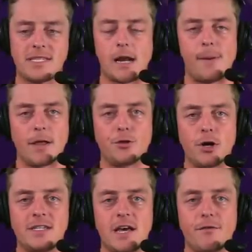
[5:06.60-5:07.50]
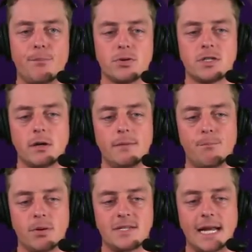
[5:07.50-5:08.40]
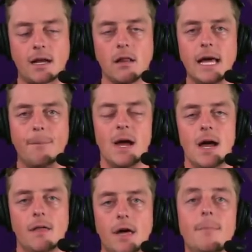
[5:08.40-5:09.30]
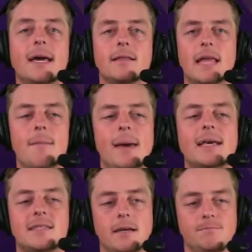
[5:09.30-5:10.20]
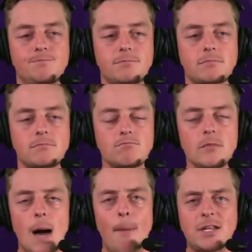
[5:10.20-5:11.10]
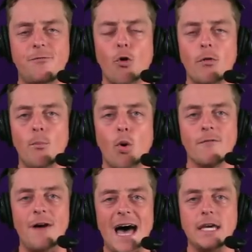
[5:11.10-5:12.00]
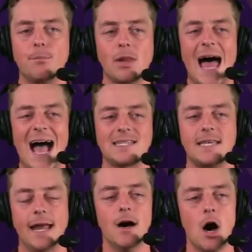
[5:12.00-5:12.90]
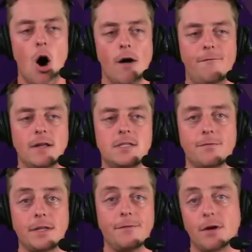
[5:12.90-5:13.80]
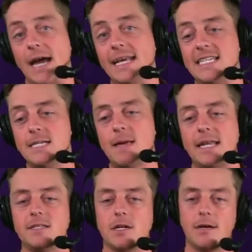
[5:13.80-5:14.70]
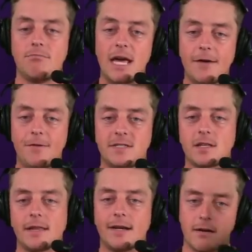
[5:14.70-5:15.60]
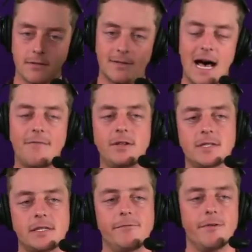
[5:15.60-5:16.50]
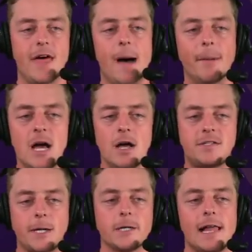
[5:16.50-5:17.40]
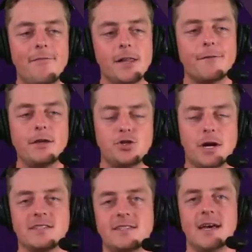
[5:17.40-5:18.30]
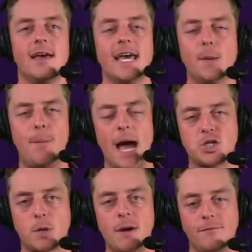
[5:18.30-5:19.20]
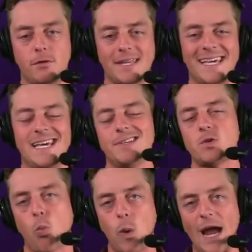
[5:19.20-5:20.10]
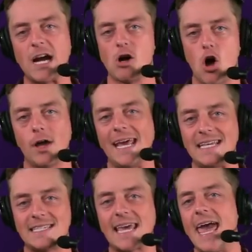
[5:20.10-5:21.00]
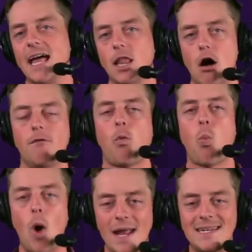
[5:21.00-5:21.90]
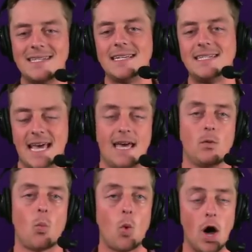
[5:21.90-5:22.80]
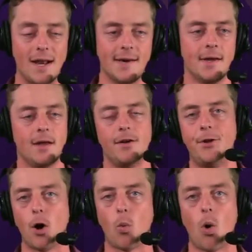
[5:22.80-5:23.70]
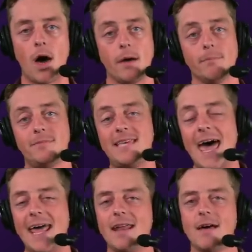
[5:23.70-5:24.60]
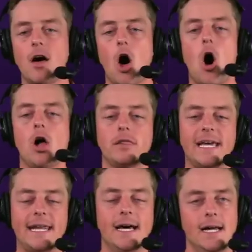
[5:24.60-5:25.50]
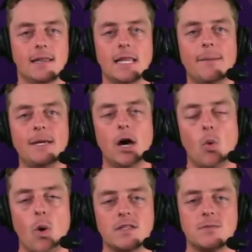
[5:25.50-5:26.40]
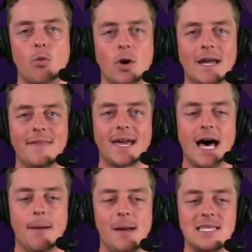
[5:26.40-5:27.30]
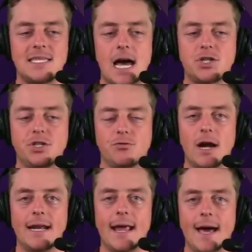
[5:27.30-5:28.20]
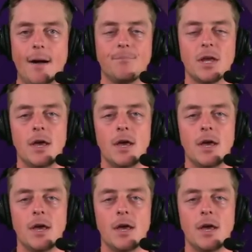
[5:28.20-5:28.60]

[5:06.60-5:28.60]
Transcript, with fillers: at about a 37% clip. Then make, that makes him a much more, more valuable asset offensively for any team that he's on, and if it's the Lakers, obviously for them. So, your level of interest in Patrick Beverley is where on a scale of 1 to 10? 1, don't want him. 10, all in. Let me know once more in the comment section right now.